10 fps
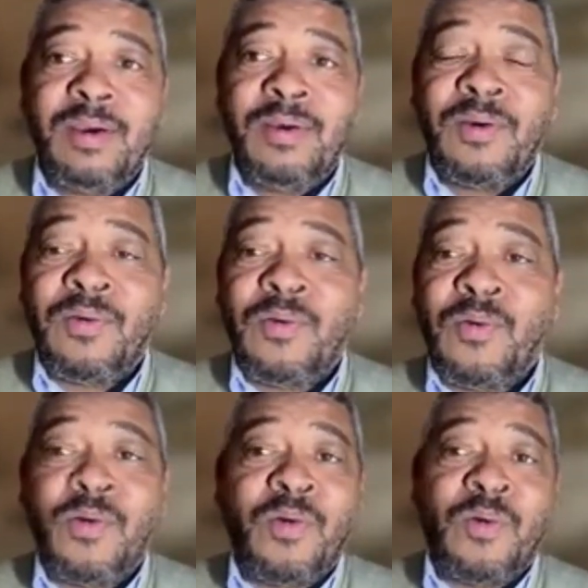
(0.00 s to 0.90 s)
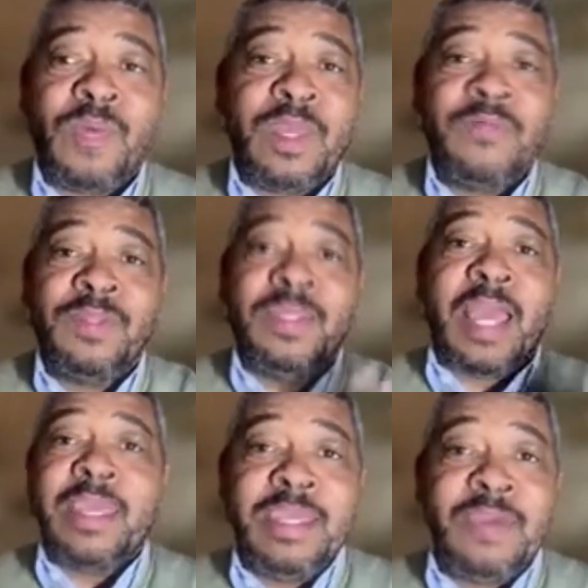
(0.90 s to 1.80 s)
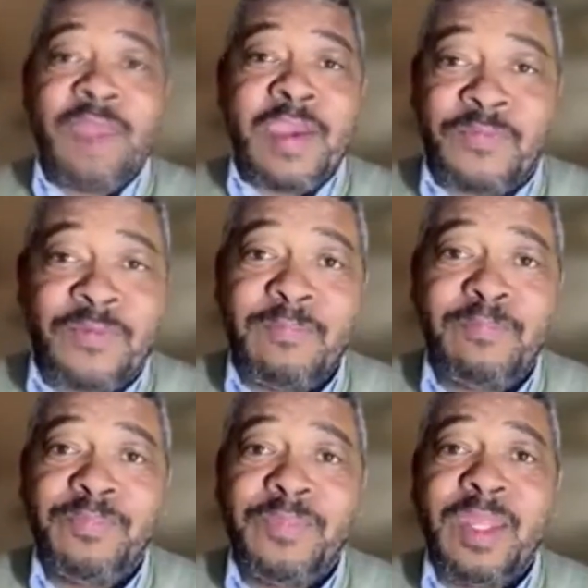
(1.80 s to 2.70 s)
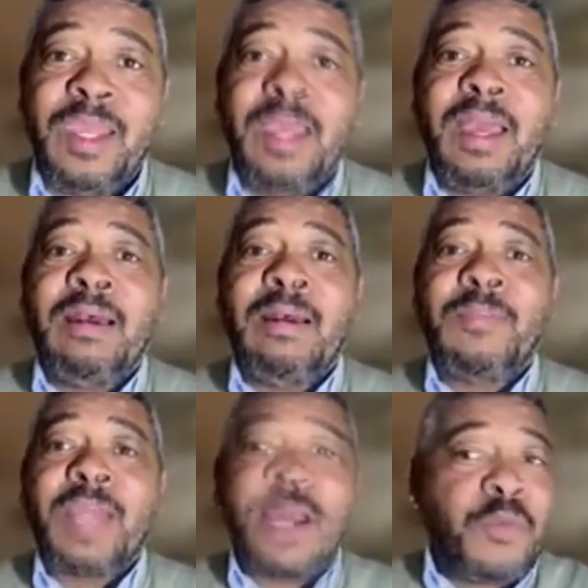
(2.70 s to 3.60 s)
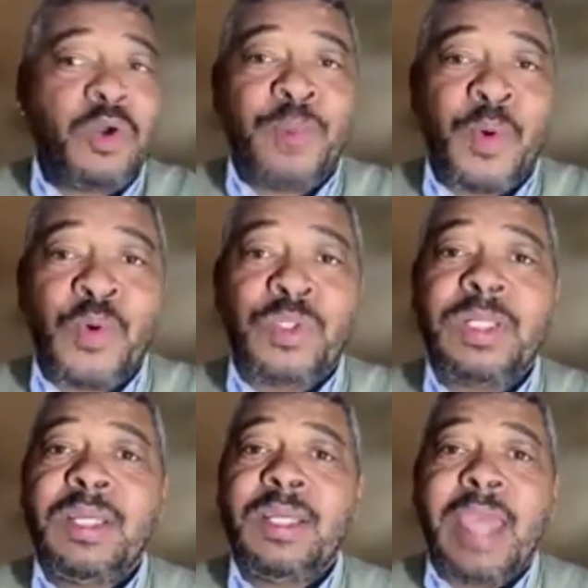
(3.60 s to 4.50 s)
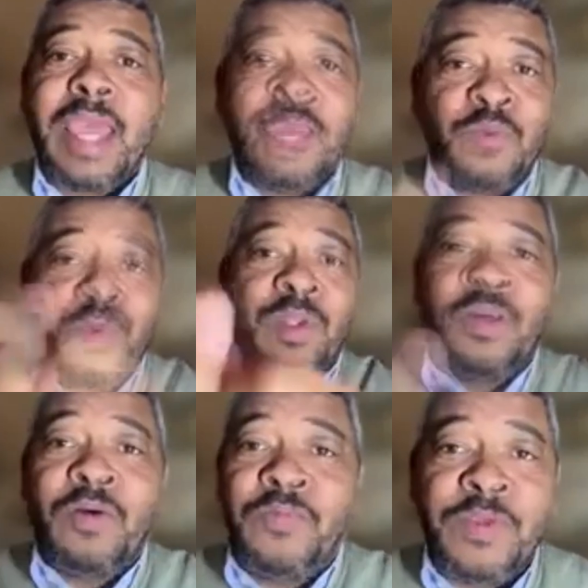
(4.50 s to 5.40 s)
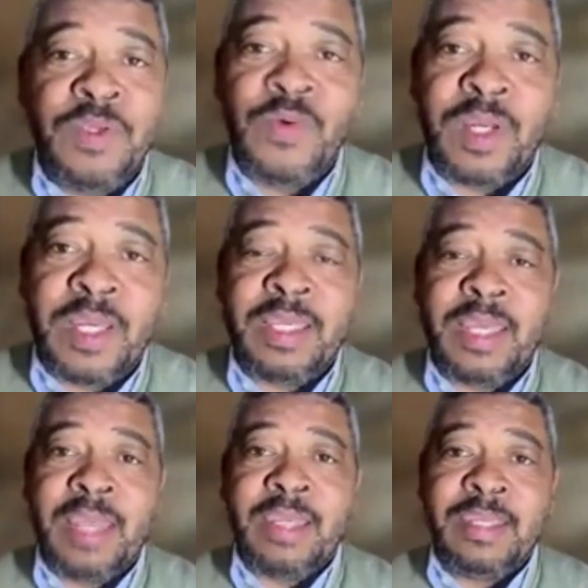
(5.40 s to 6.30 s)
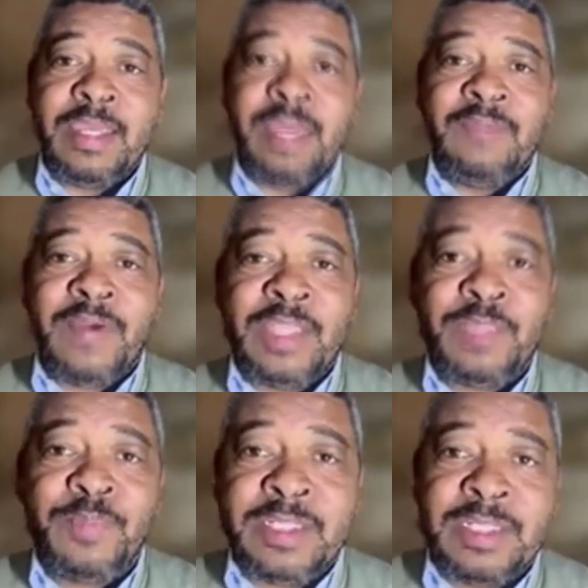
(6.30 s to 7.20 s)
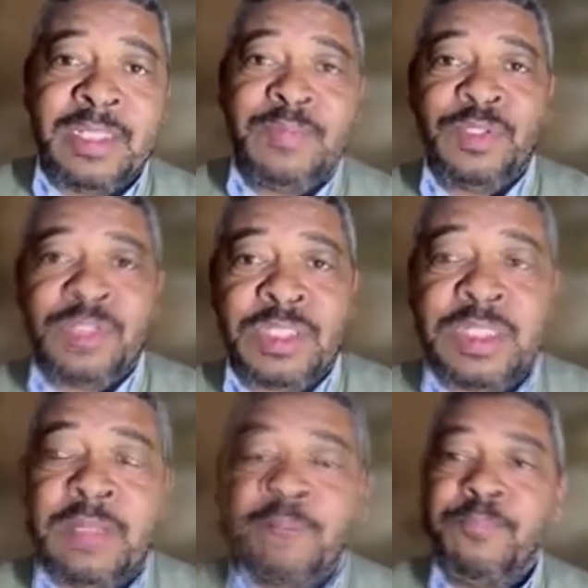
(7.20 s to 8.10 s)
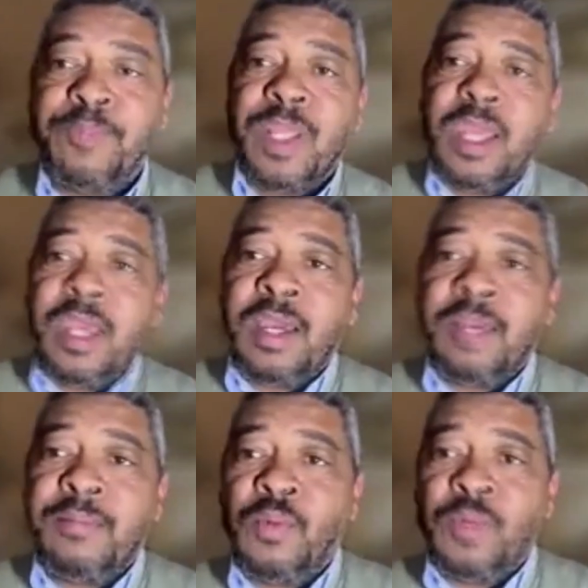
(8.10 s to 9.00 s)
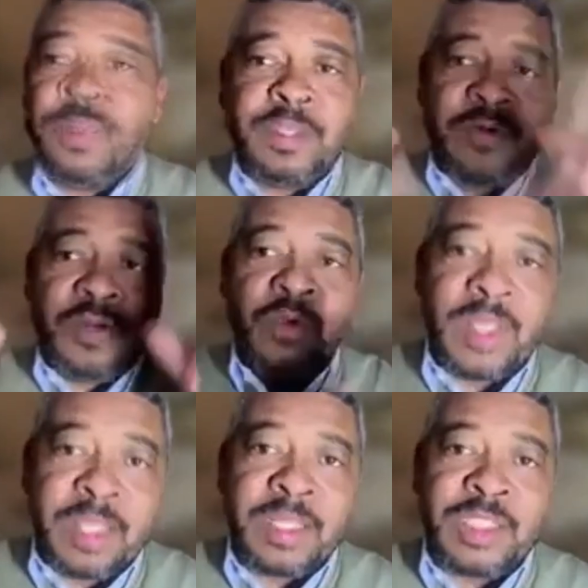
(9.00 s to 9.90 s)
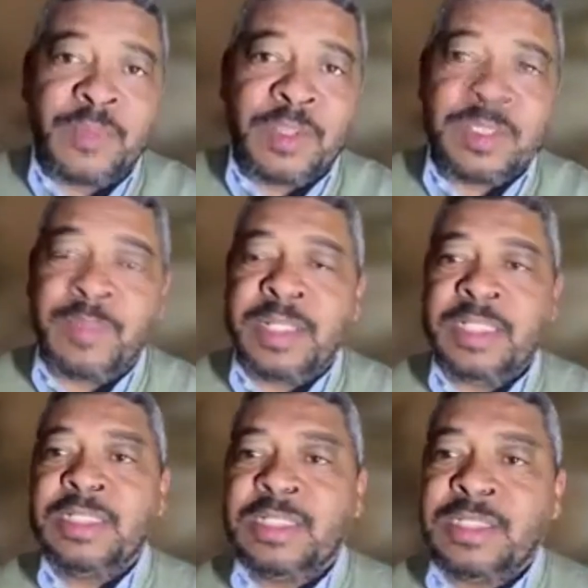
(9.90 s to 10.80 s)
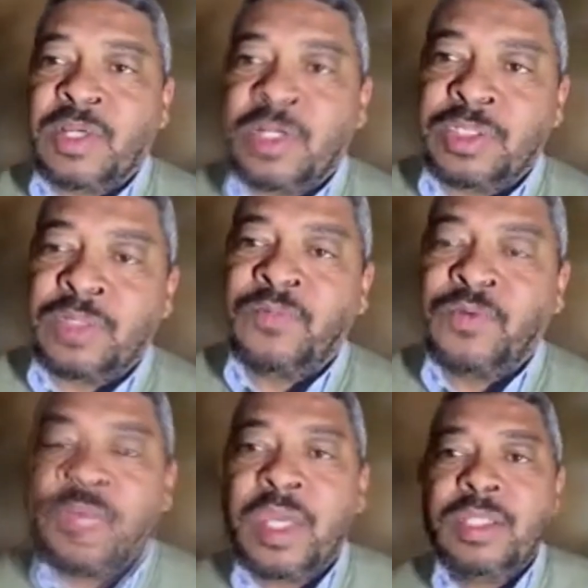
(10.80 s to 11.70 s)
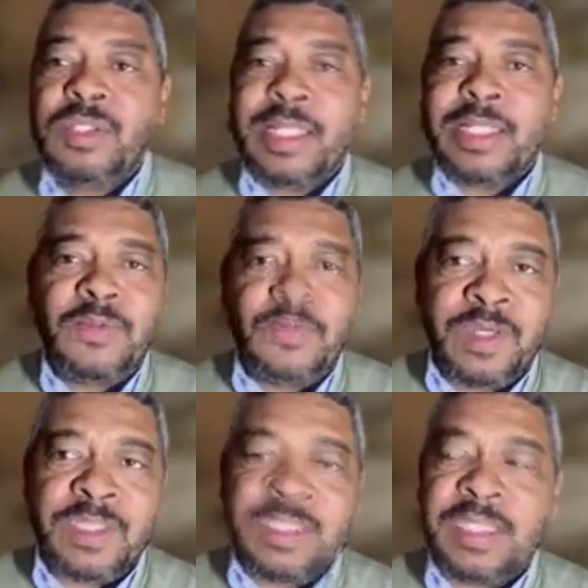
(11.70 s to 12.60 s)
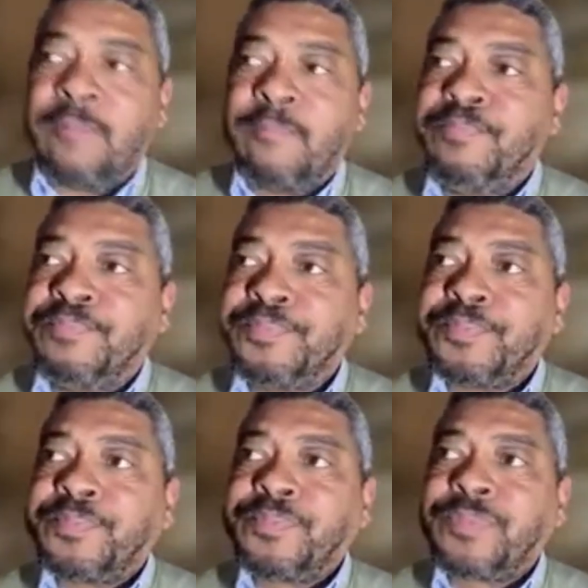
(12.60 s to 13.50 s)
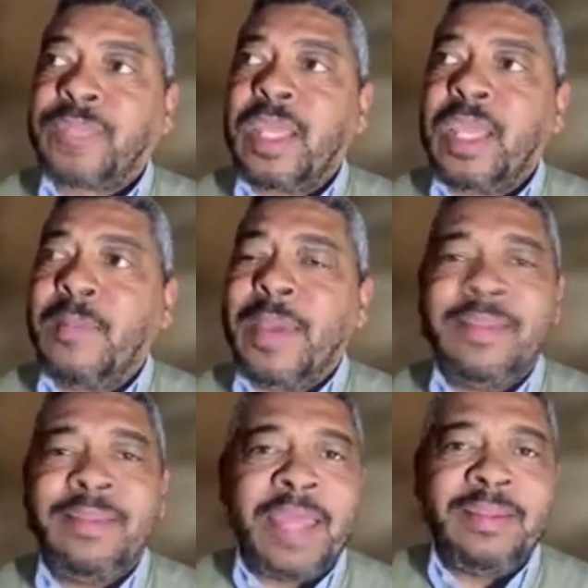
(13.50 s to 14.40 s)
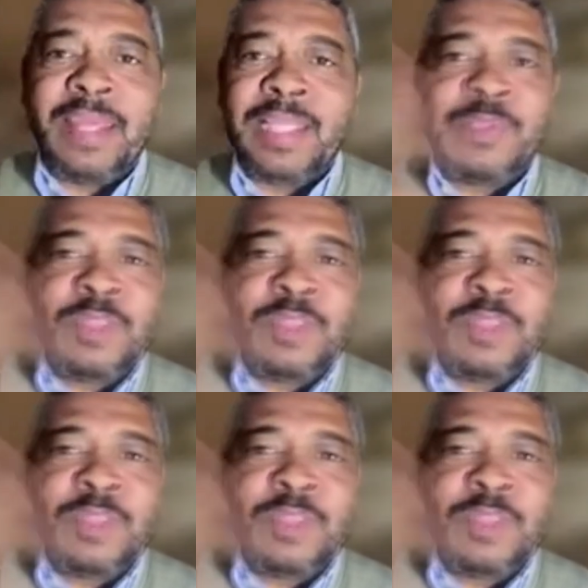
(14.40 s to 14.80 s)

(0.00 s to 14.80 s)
or even the EFF, come on board and we will offer you a vice president position with the following responsibilities and so on and so forth. So that's the first thing. And there has been